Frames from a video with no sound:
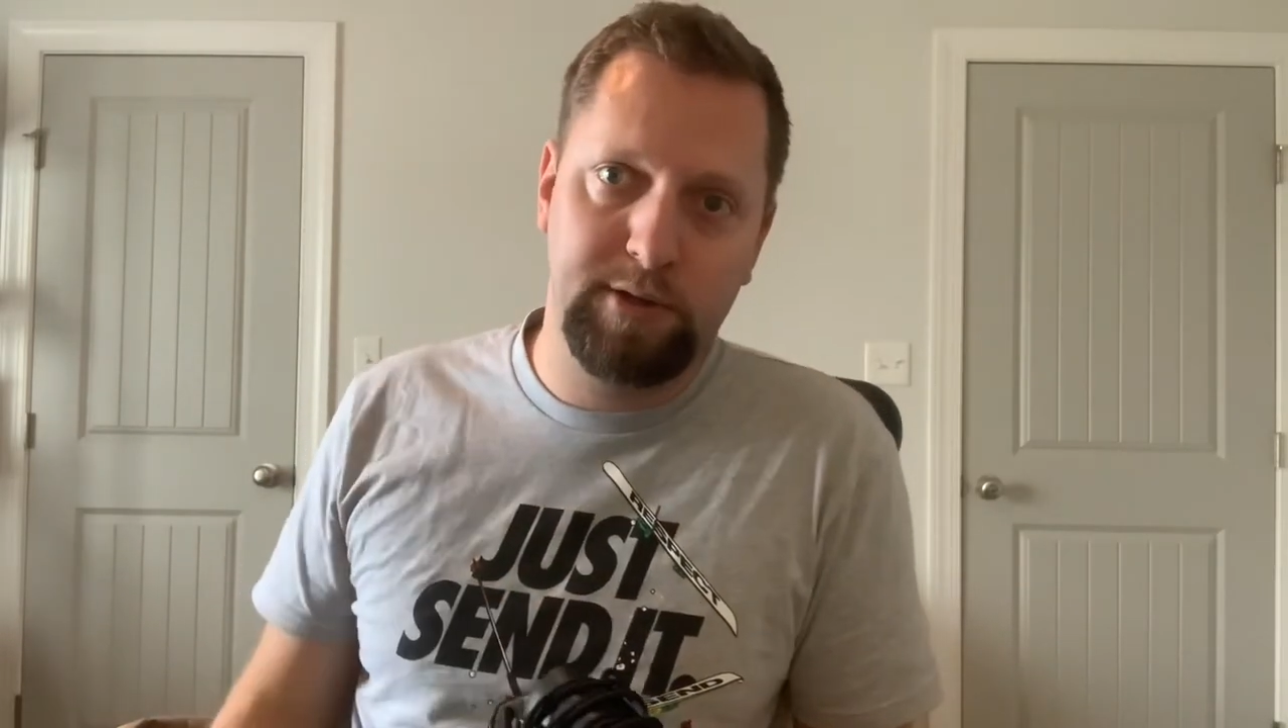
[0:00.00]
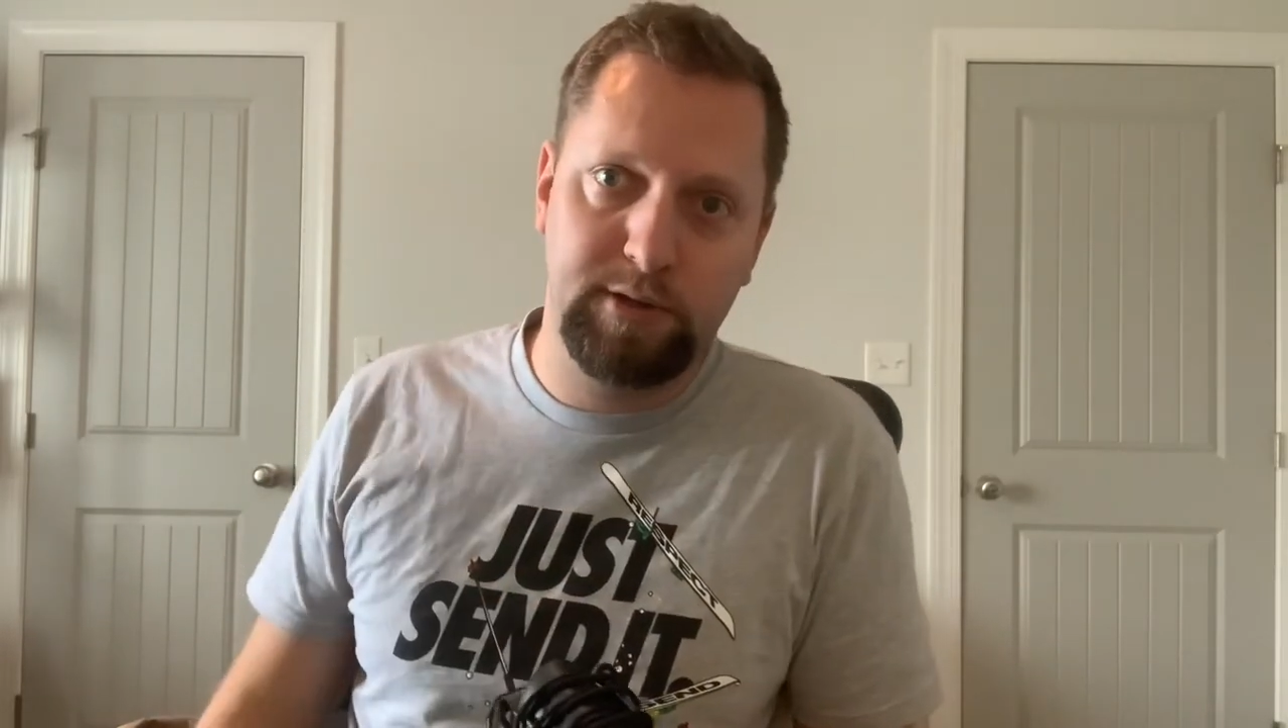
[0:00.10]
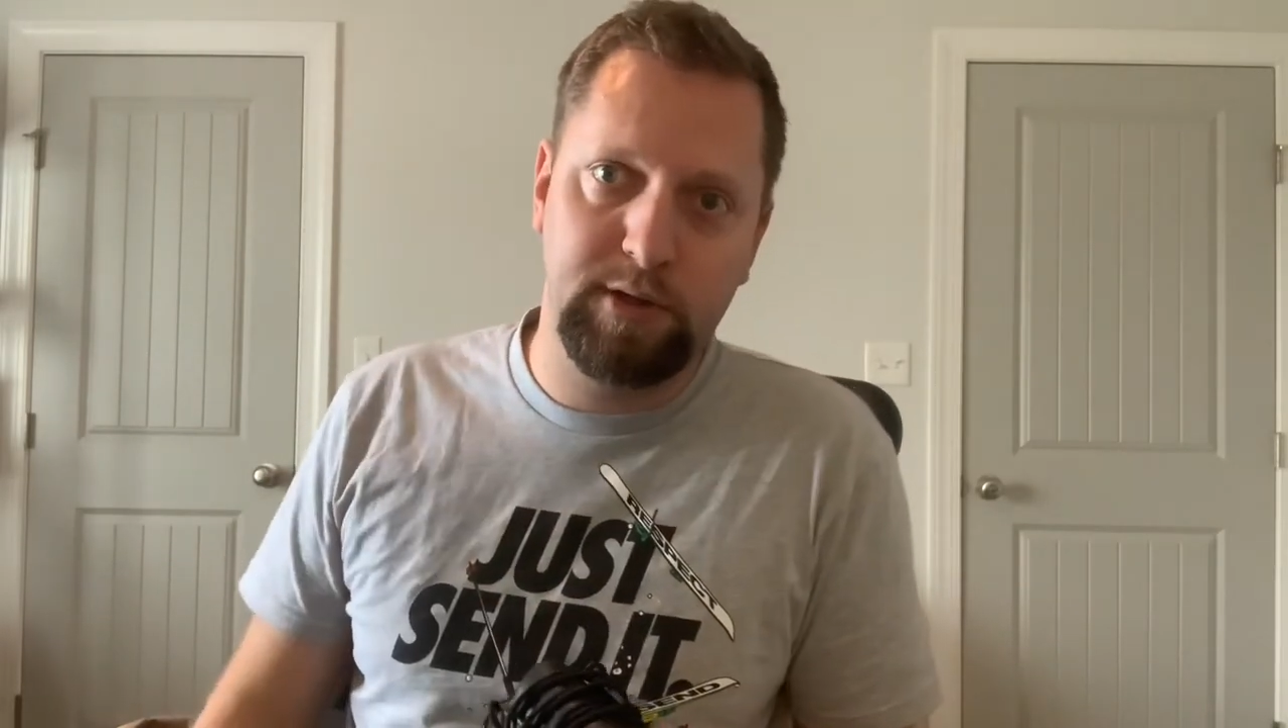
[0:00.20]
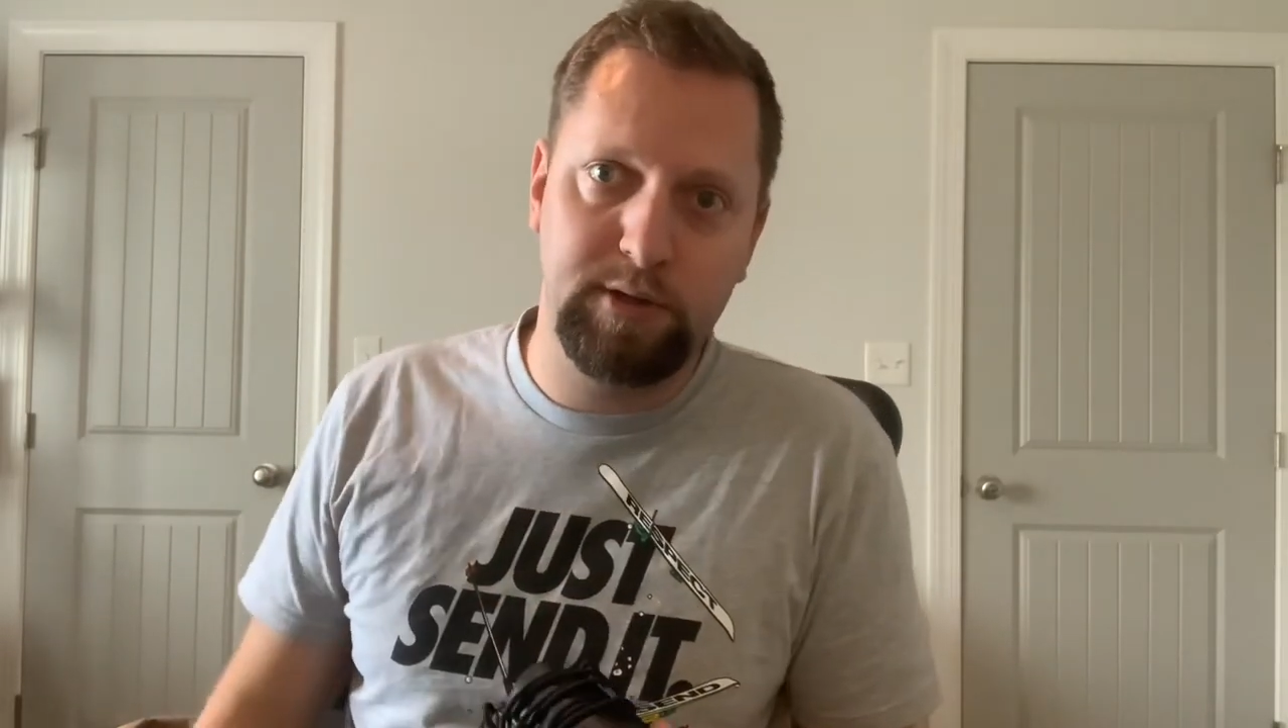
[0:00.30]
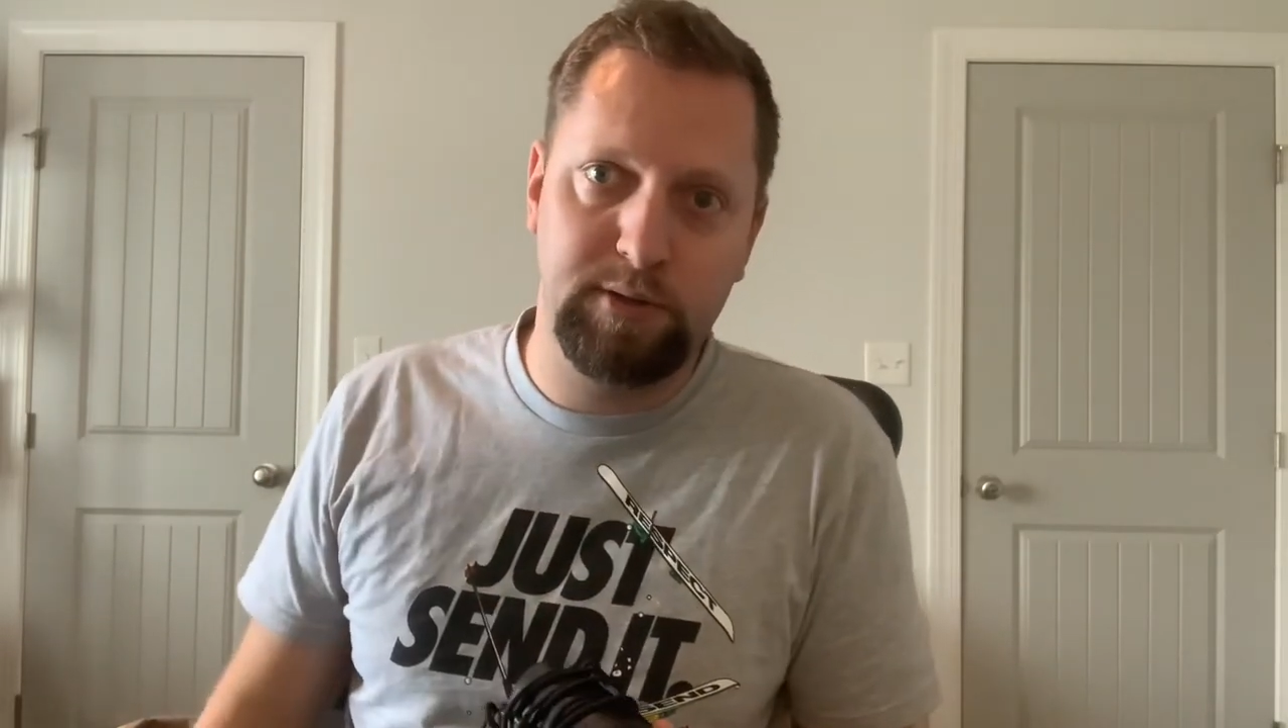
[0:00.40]

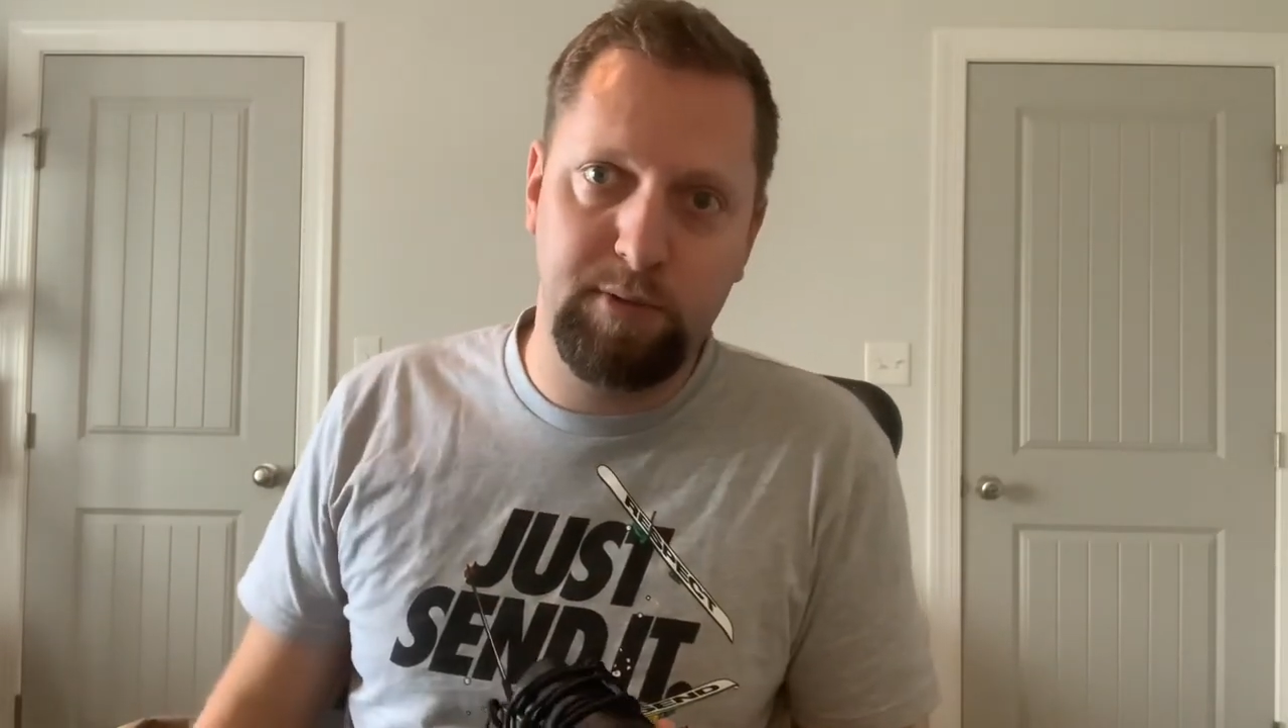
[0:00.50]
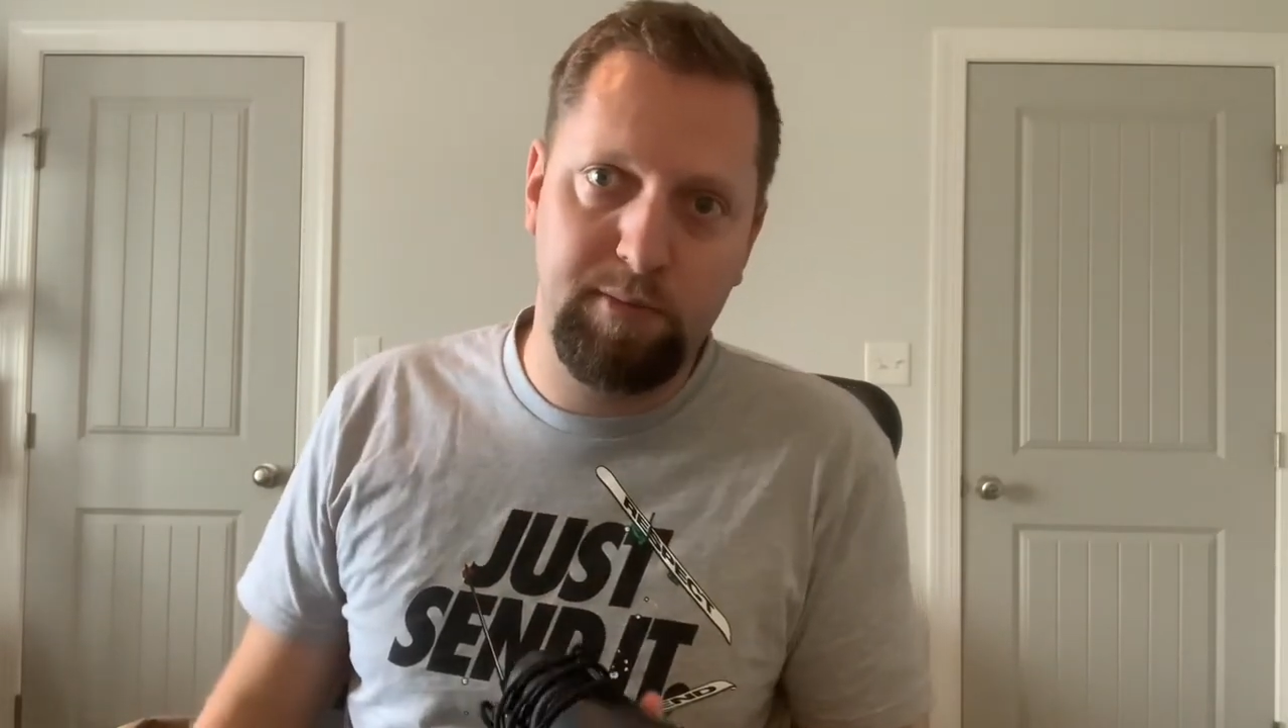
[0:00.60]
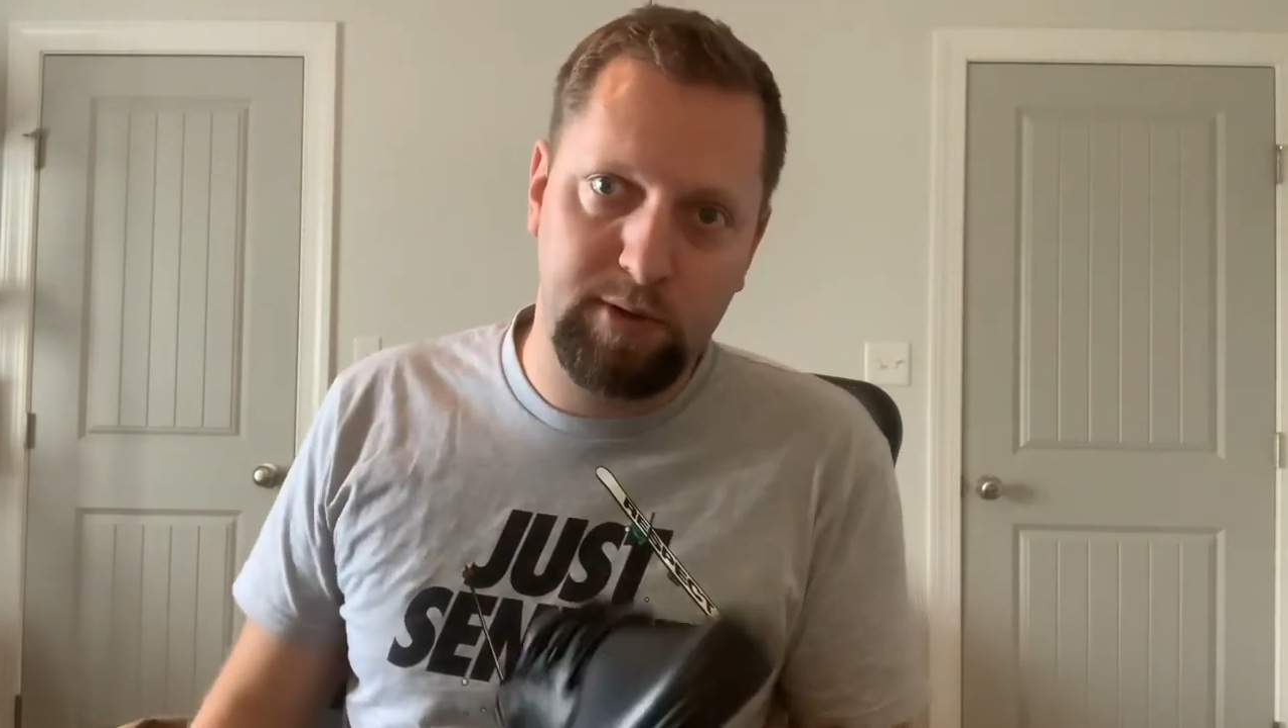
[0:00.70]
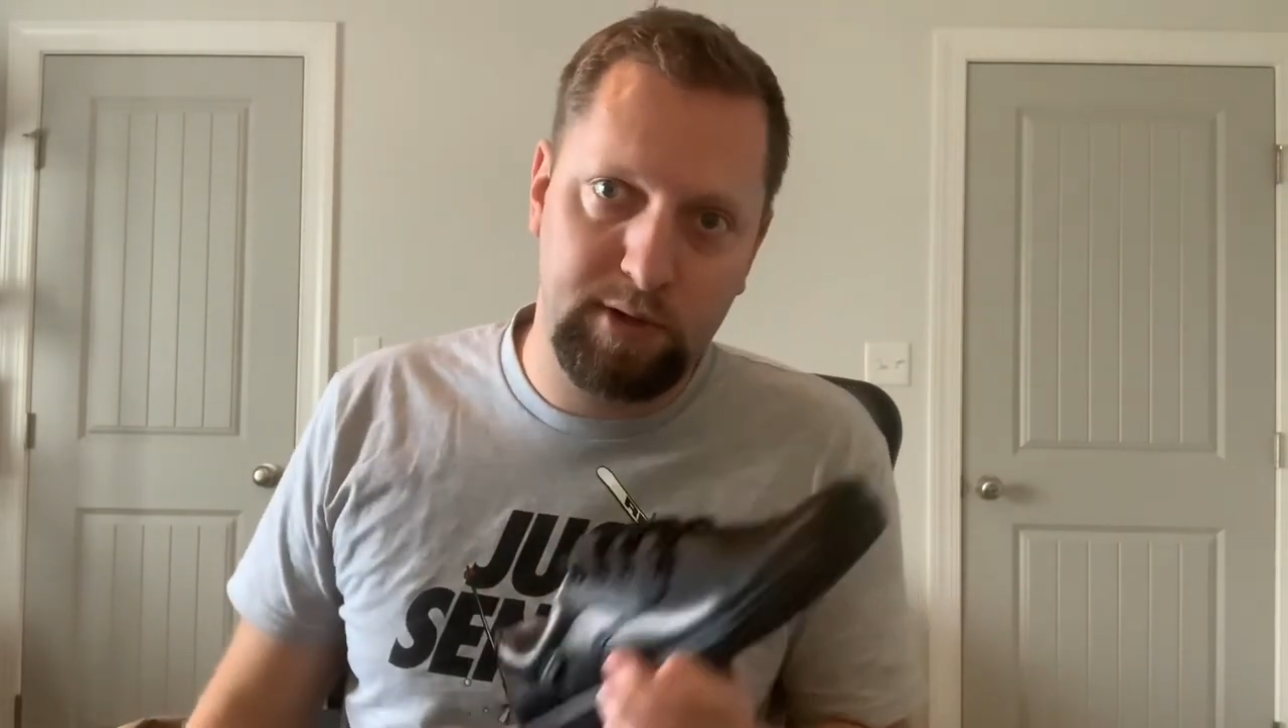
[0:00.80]
because maybe the